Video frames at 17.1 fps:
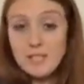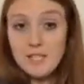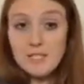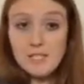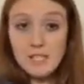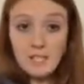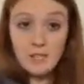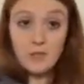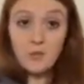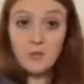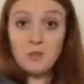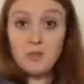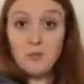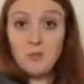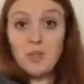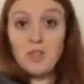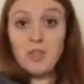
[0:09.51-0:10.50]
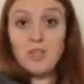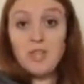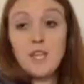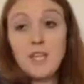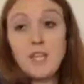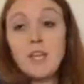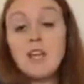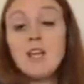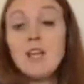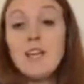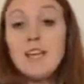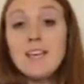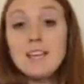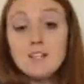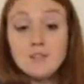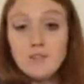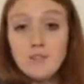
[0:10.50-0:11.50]
continuing with the
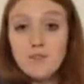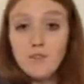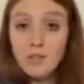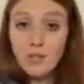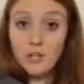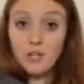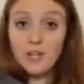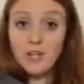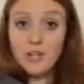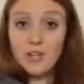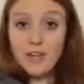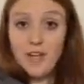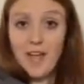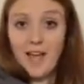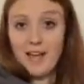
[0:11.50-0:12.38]
history of the Earth and